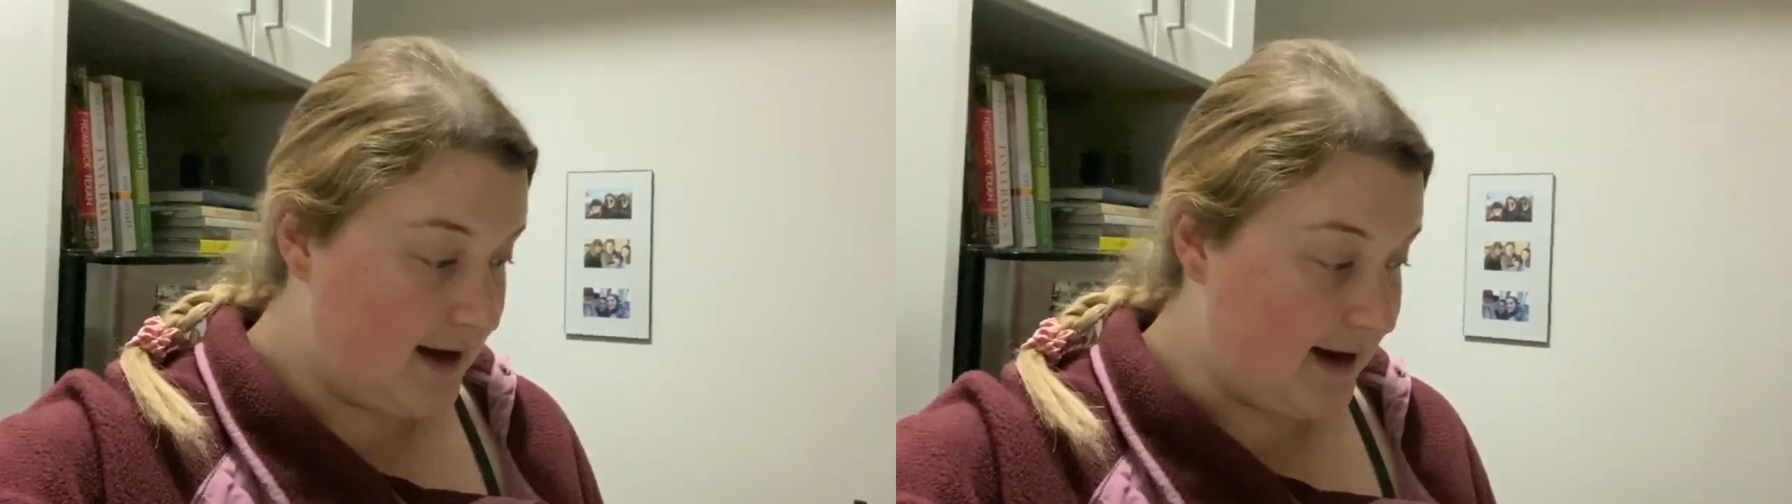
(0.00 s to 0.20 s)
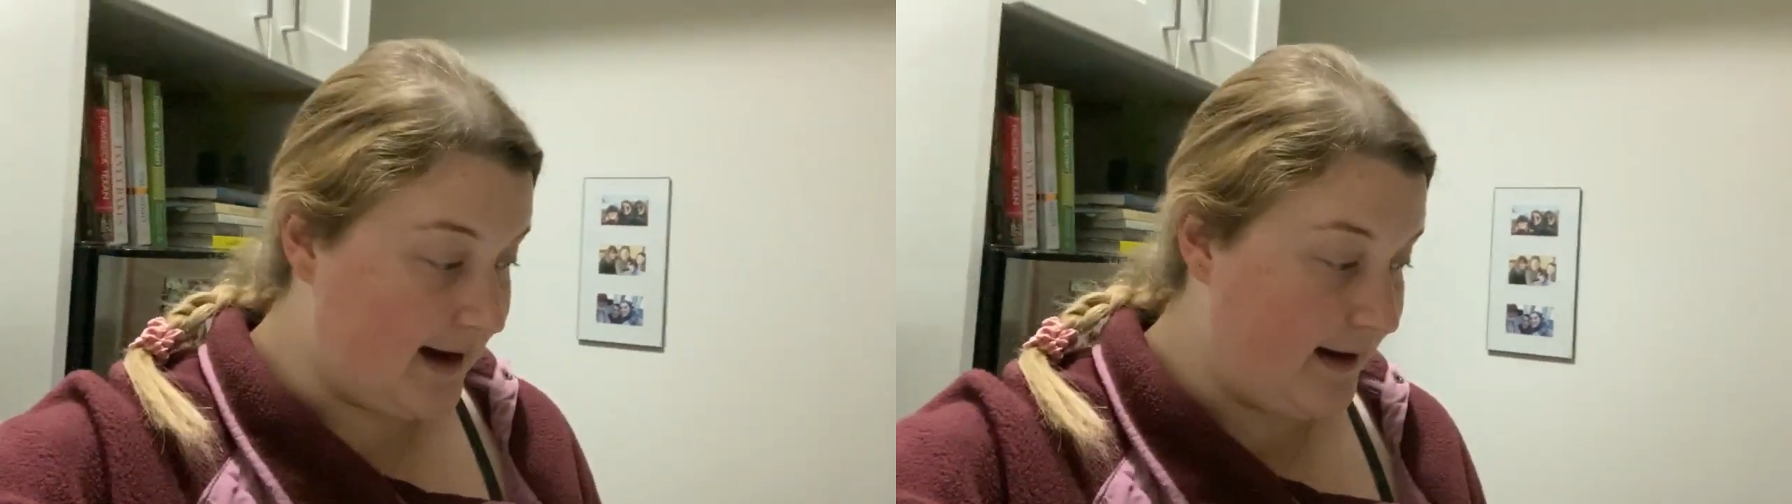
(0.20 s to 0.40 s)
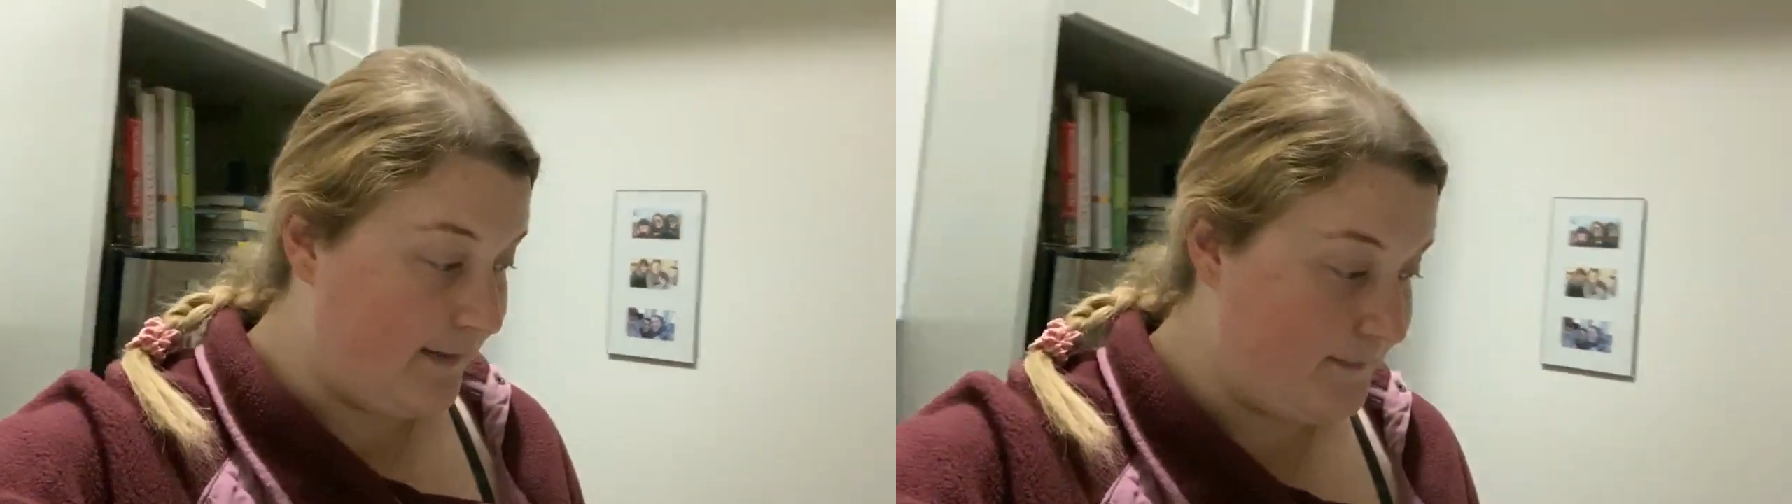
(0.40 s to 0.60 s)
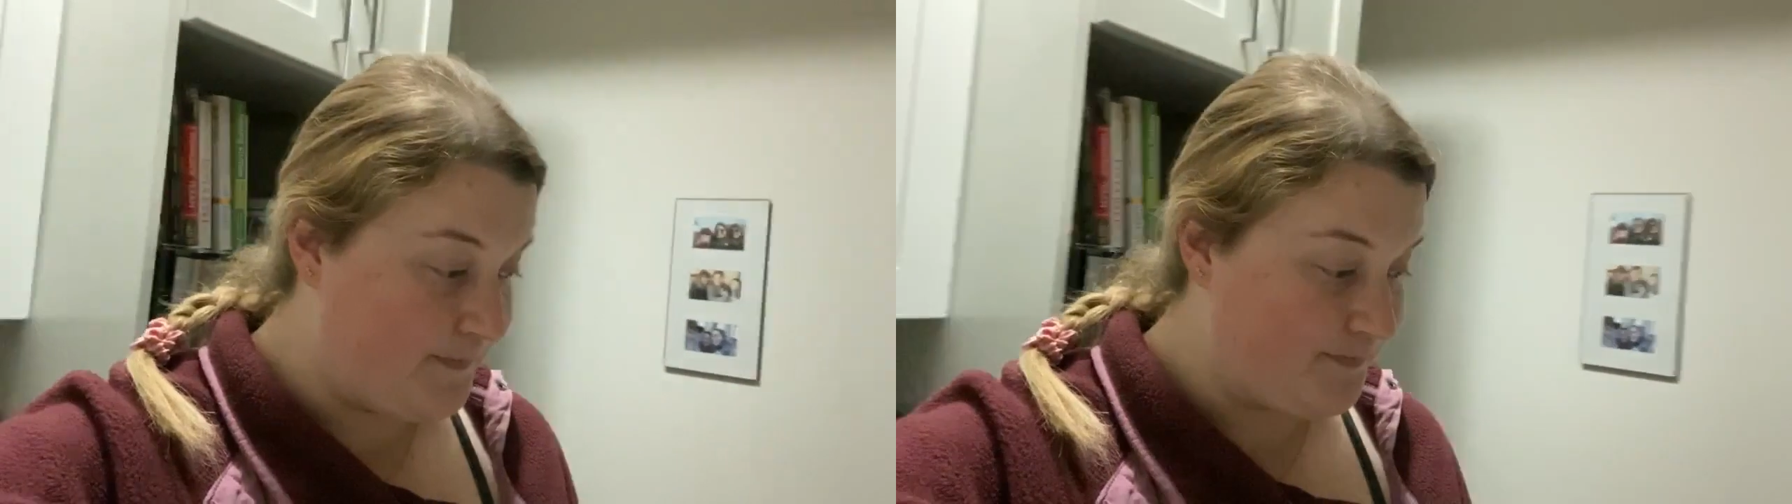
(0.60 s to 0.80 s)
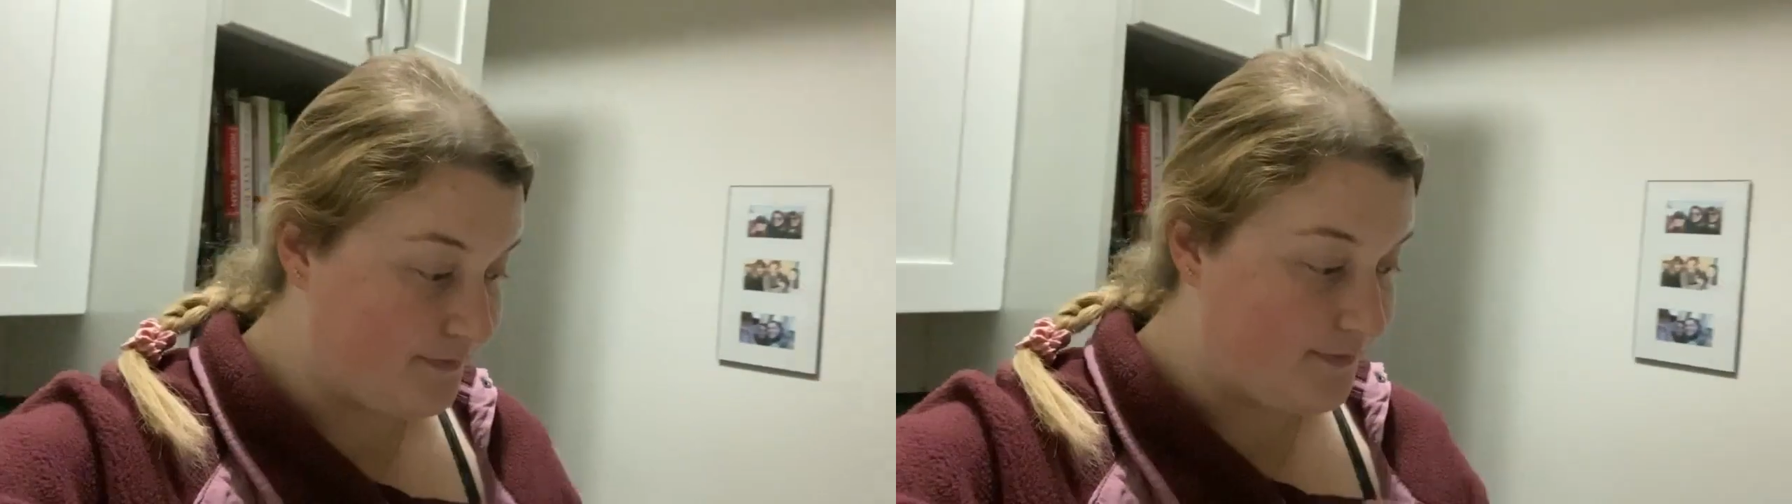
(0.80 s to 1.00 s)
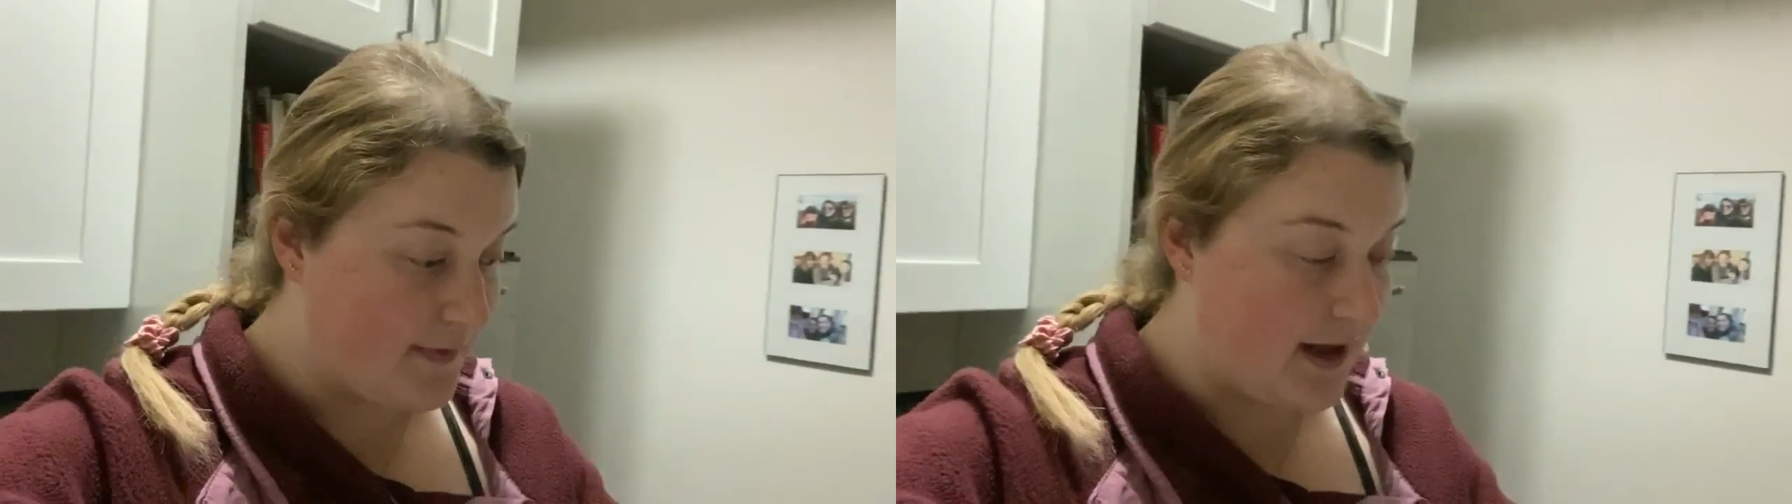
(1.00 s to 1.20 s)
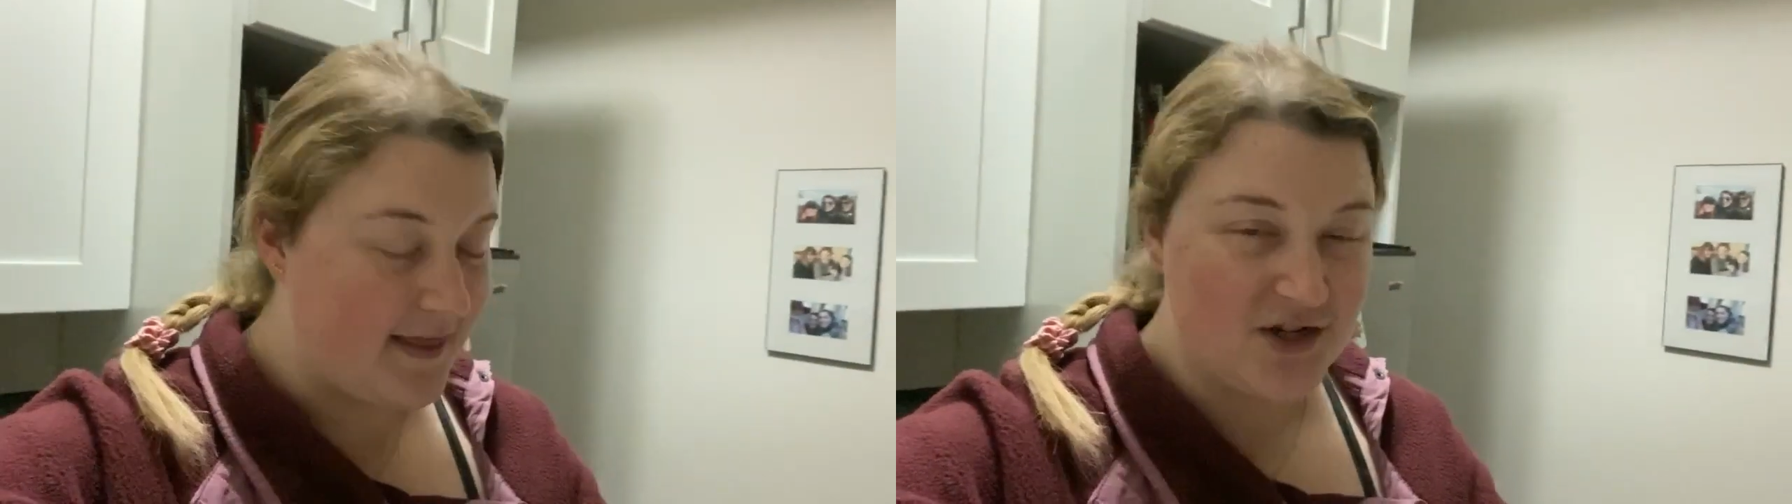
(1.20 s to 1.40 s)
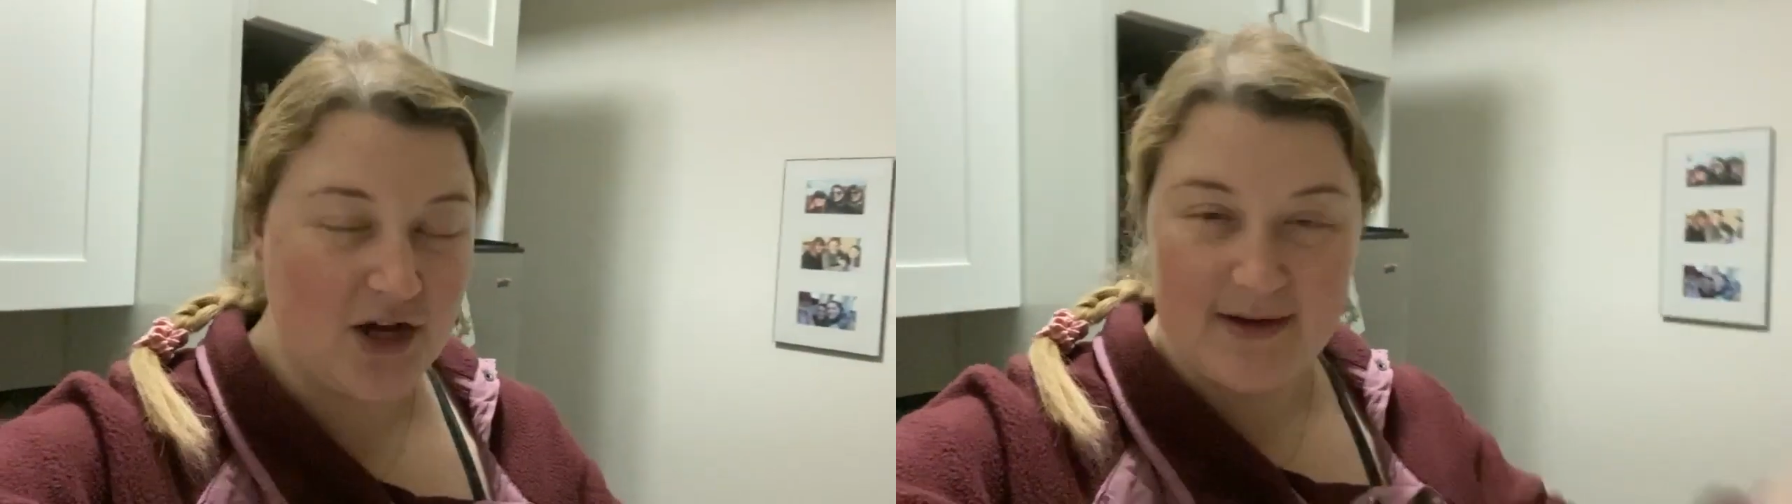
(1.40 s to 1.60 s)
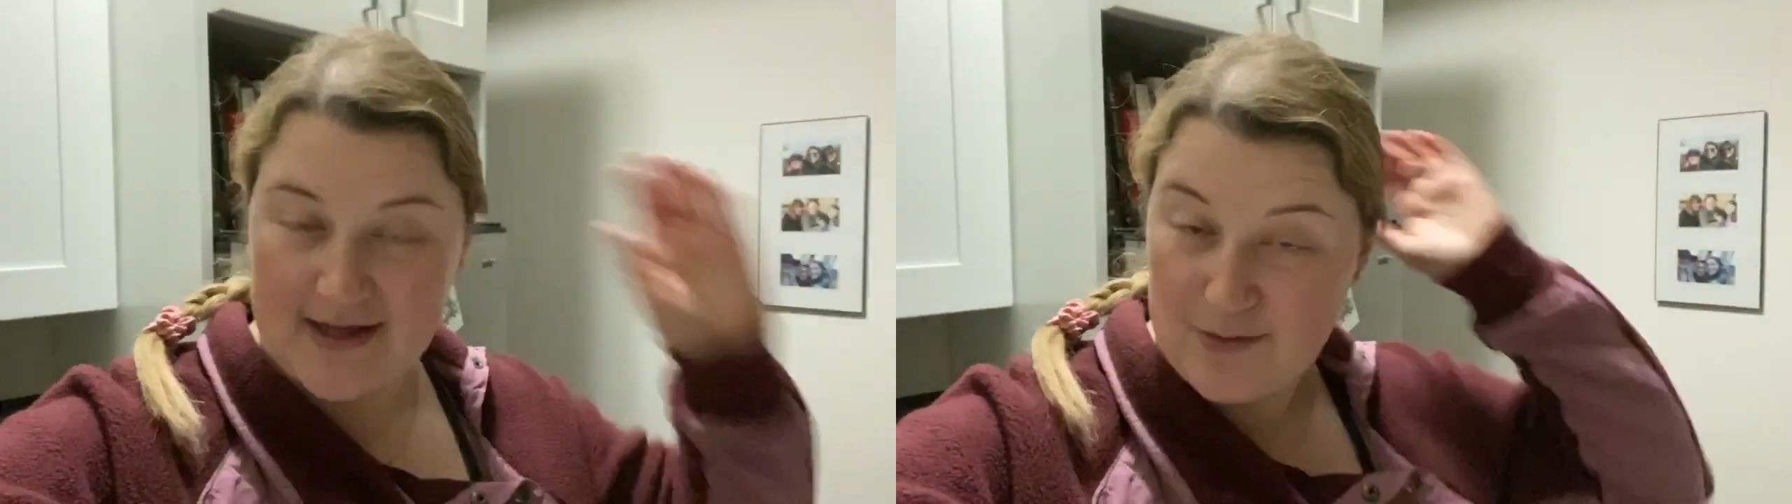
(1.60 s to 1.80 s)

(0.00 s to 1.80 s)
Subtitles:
I think Shelby said